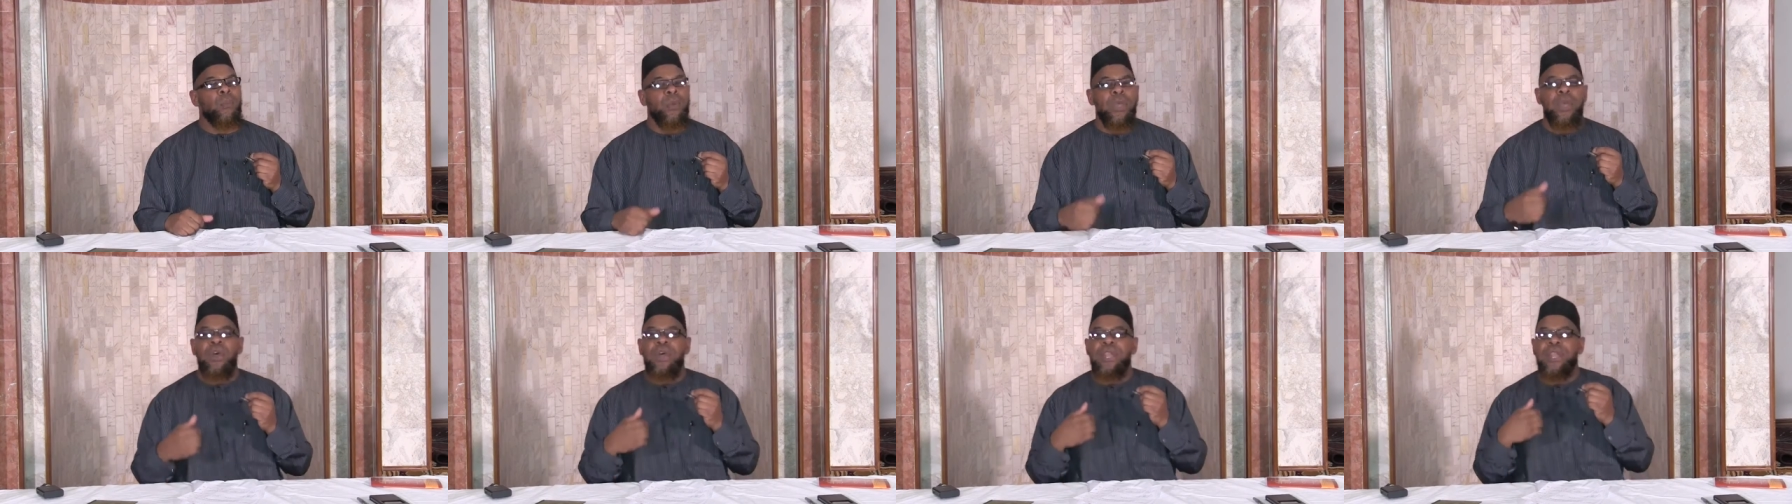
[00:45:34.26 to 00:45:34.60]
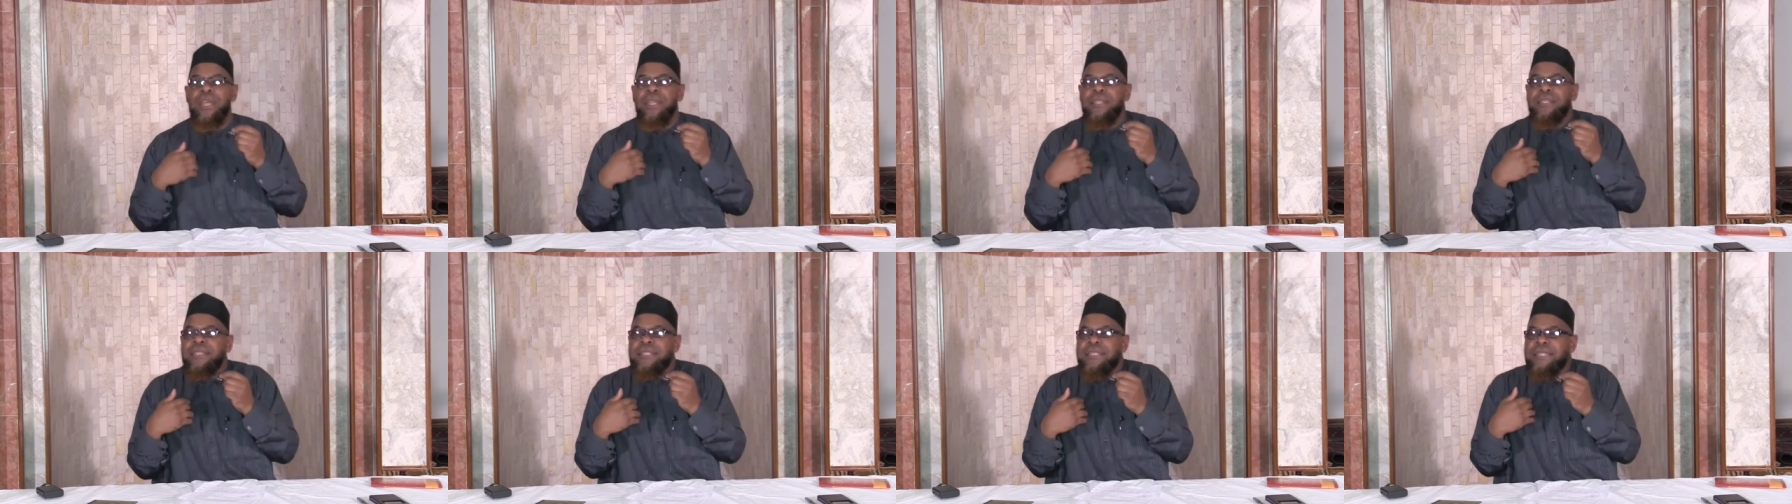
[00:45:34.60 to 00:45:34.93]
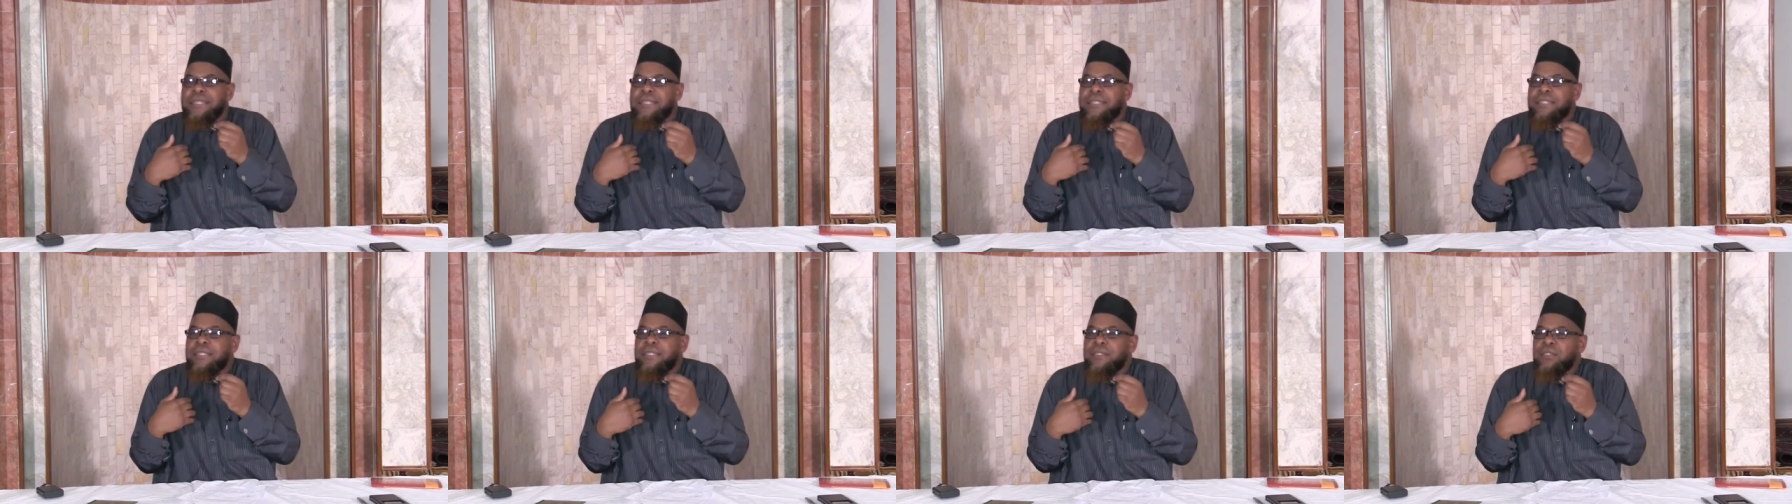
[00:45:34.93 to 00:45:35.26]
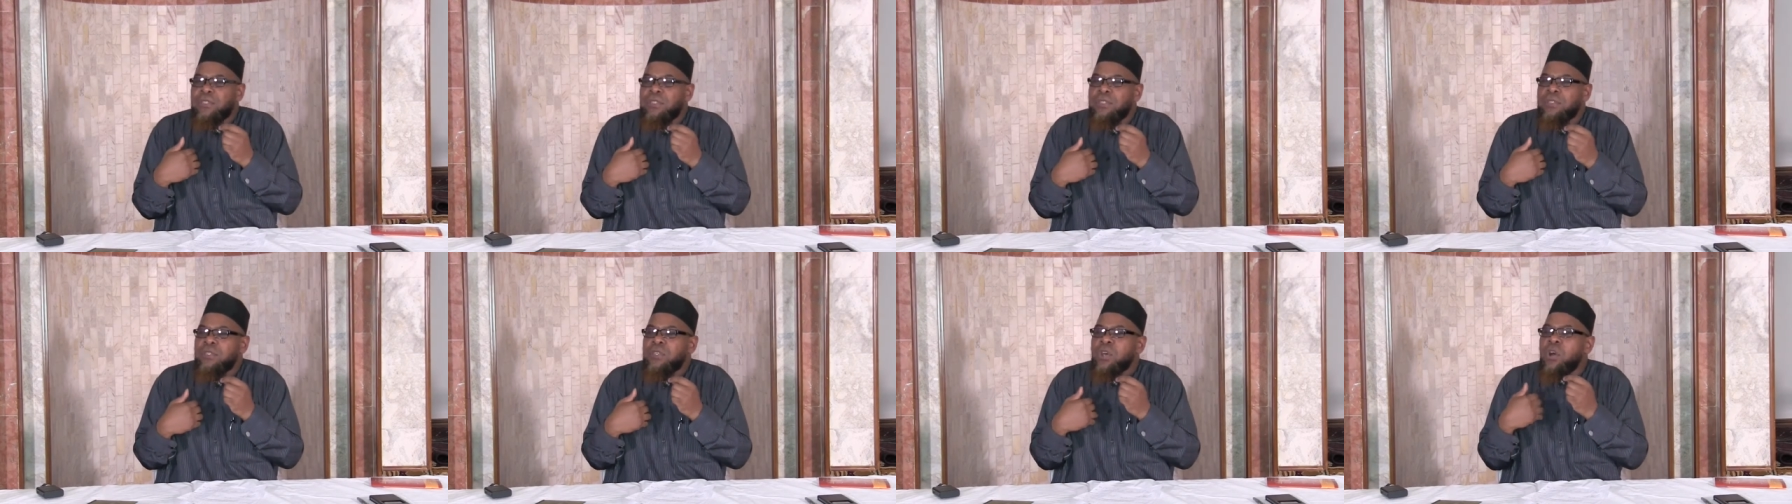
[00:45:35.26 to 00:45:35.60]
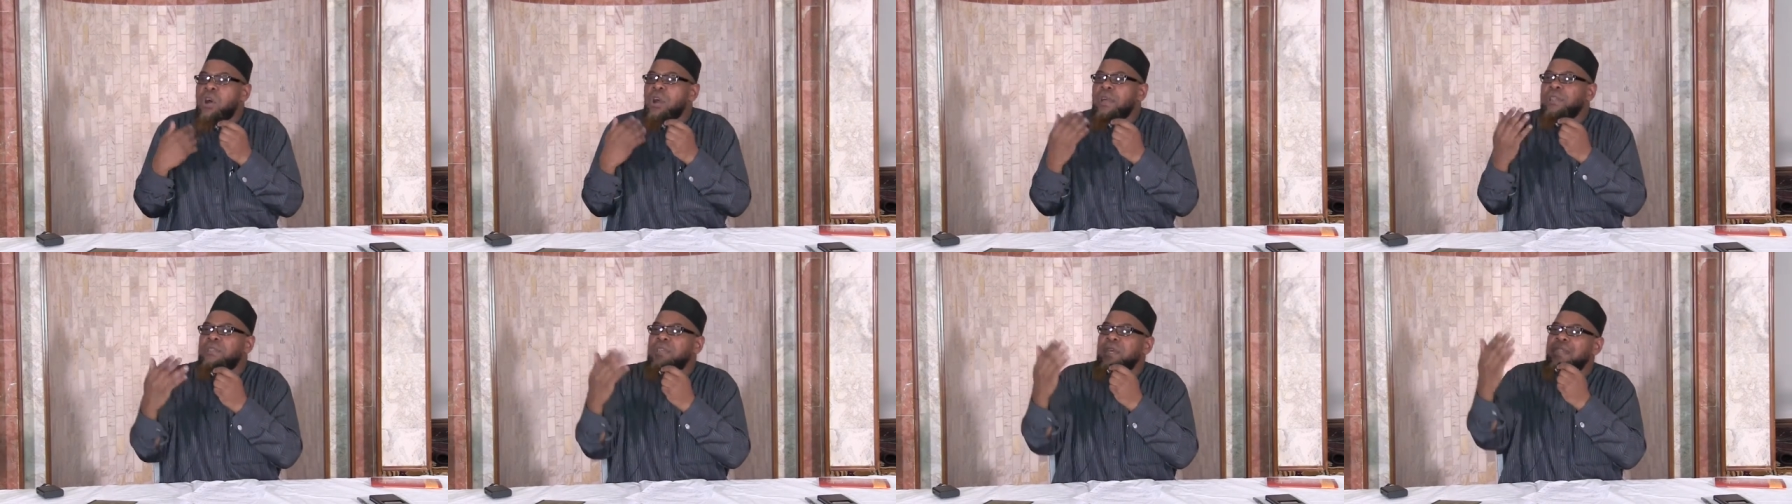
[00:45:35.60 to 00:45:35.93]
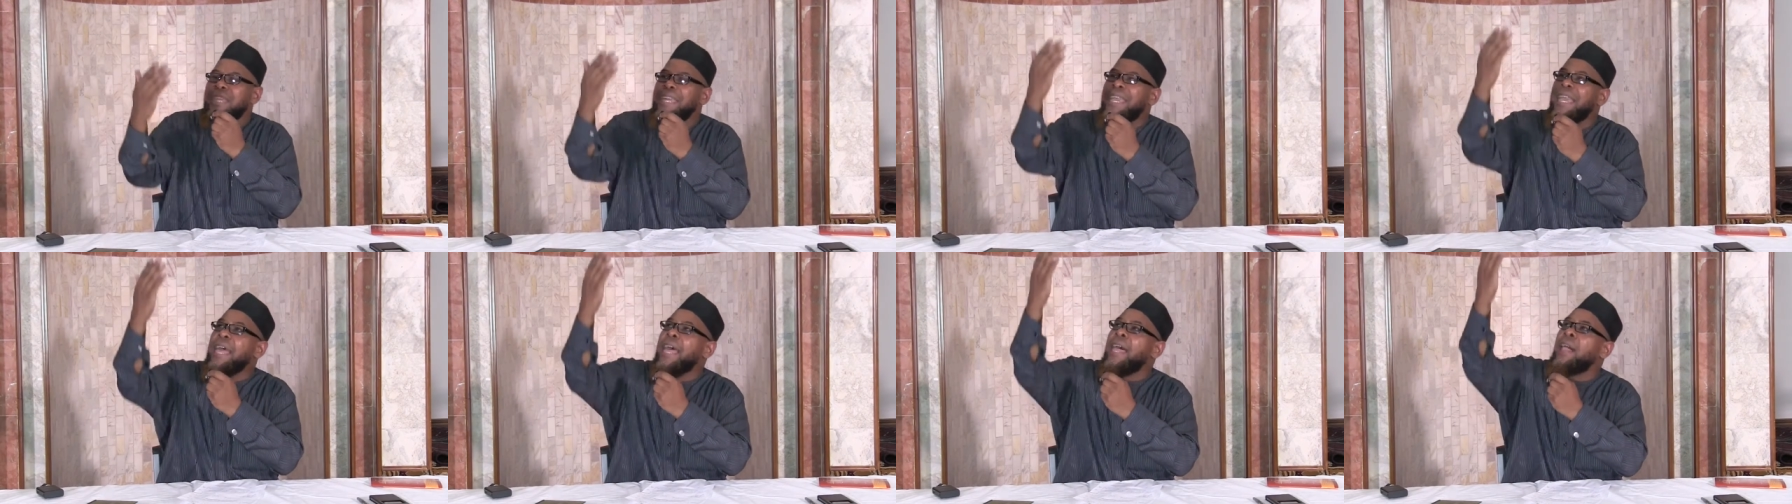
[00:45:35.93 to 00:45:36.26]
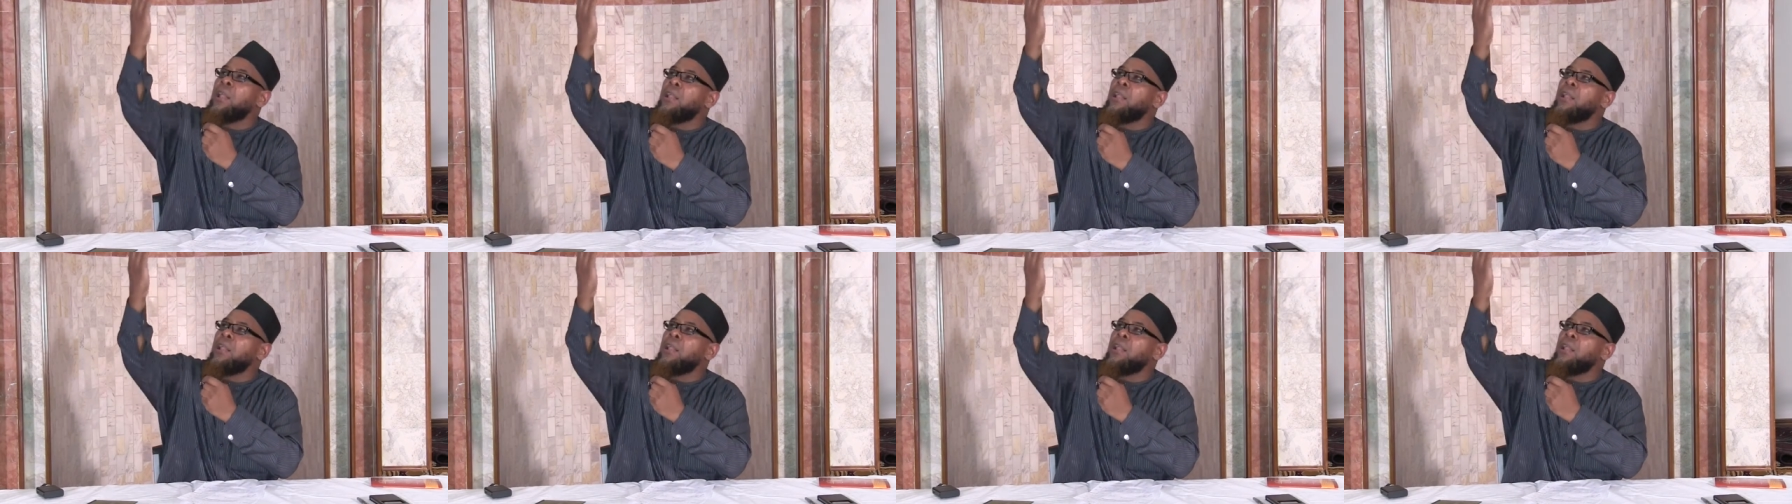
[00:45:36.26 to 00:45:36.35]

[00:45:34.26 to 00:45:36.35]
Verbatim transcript: We're going to talk to the